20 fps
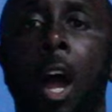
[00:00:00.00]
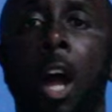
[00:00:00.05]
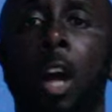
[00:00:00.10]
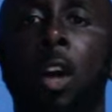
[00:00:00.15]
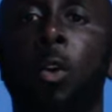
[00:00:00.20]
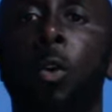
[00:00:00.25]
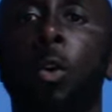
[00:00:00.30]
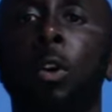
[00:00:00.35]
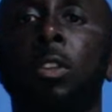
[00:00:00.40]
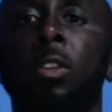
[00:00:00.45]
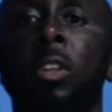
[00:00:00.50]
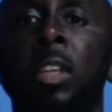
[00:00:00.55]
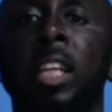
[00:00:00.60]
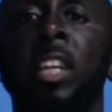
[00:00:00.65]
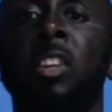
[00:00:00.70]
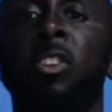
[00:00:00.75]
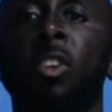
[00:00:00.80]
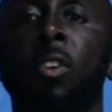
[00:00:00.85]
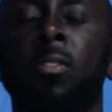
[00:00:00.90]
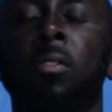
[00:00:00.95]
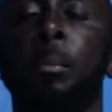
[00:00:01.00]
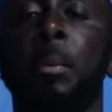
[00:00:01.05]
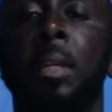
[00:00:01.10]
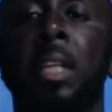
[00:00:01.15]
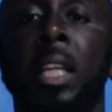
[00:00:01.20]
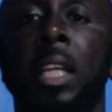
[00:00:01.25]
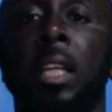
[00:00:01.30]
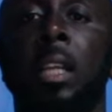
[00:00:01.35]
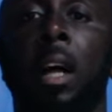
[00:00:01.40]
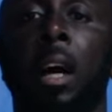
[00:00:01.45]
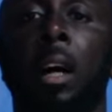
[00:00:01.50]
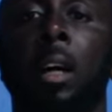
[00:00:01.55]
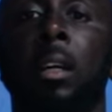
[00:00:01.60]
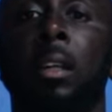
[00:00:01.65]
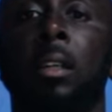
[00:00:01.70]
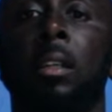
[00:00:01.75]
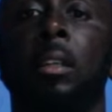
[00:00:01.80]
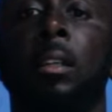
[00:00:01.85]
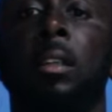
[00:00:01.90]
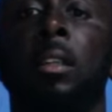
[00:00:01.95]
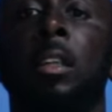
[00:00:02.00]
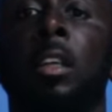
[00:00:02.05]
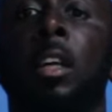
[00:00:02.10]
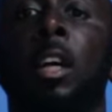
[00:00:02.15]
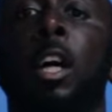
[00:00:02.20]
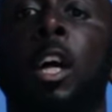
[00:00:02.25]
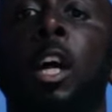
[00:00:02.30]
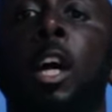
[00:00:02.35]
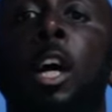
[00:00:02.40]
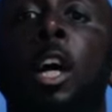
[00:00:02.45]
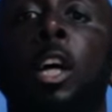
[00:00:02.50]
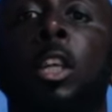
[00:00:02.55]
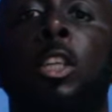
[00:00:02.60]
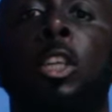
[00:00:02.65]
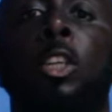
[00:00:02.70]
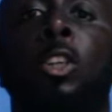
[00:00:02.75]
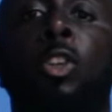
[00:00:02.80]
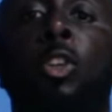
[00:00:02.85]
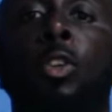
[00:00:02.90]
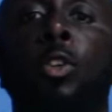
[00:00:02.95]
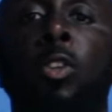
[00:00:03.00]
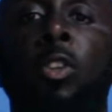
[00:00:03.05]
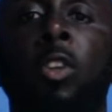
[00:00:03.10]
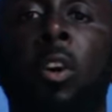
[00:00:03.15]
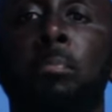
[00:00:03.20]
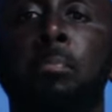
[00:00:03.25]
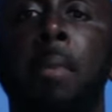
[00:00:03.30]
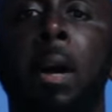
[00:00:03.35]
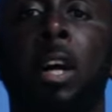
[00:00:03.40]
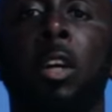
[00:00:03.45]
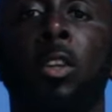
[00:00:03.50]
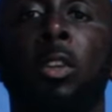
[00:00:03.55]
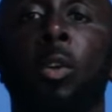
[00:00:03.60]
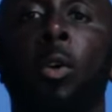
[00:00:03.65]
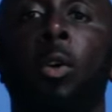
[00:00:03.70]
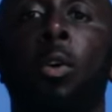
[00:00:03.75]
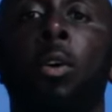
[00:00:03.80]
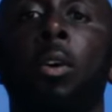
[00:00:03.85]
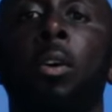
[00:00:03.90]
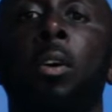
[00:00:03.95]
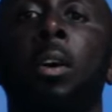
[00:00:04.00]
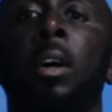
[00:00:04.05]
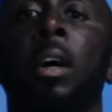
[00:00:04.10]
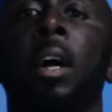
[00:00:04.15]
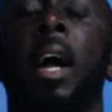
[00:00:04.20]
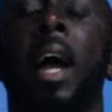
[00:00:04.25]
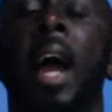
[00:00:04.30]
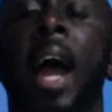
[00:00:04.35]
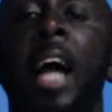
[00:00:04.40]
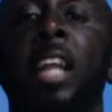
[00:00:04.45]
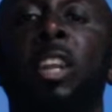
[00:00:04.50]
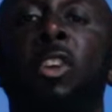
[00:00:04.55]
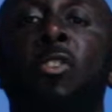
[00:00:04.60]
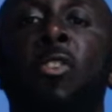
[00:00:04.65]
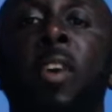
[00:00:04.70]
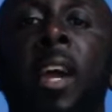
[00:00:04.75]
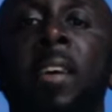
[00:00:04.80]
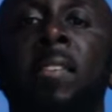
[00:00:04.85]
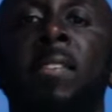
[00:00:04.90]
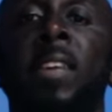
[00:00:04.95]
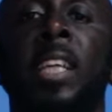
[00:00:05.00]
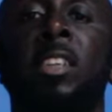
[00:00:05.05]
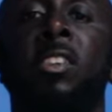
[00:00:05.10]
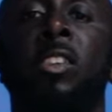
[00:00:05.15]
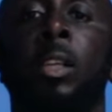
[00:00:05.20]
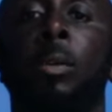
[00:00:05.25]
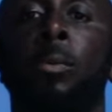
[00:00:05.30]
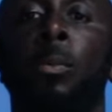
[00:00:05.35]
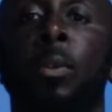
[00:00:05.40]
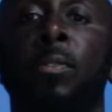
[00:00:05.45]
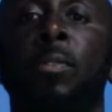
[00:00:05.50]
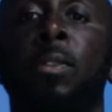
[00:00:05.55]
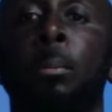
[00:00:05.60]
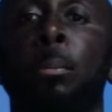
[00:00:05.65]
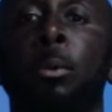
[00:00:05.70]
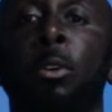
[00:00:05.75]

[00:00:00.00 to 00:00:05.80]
According to the history of the Medina, the Jews of Mogador had great relationship with the